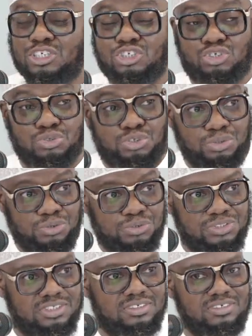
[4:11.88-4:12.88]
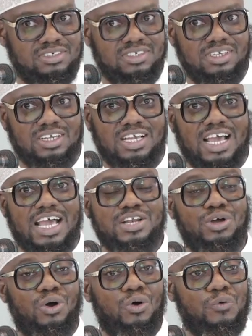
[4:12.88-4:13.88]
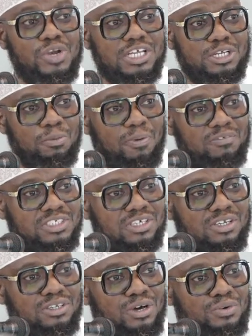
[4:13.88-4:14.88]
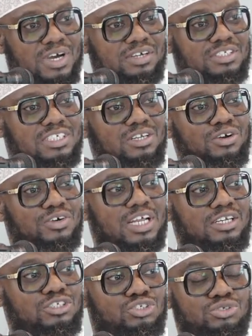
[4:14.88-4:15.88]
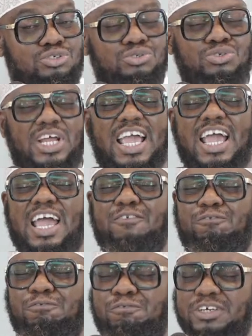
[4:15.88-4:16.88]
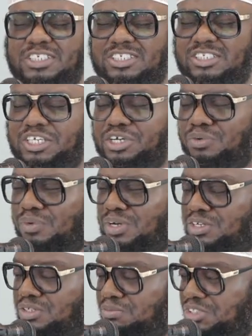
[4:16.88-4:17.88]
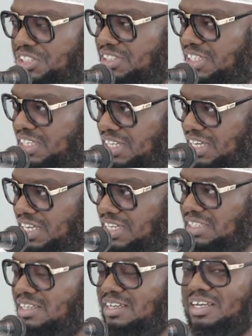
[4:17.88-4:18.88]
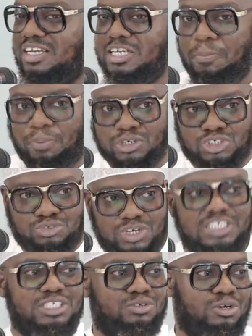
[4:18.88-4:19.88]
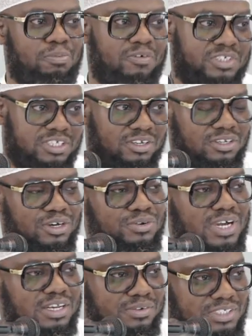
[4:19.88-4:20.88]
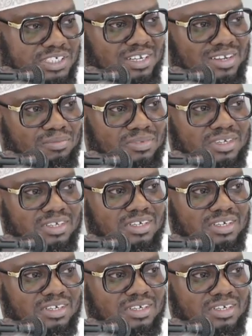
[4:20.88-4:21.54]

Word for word: down in sujood. And not only did the Prophet sallallahu alayhi wasallam go down in sujood, every single one of the mushrikeen they prostrated with the Prophet sallallahu alaihi wasallam.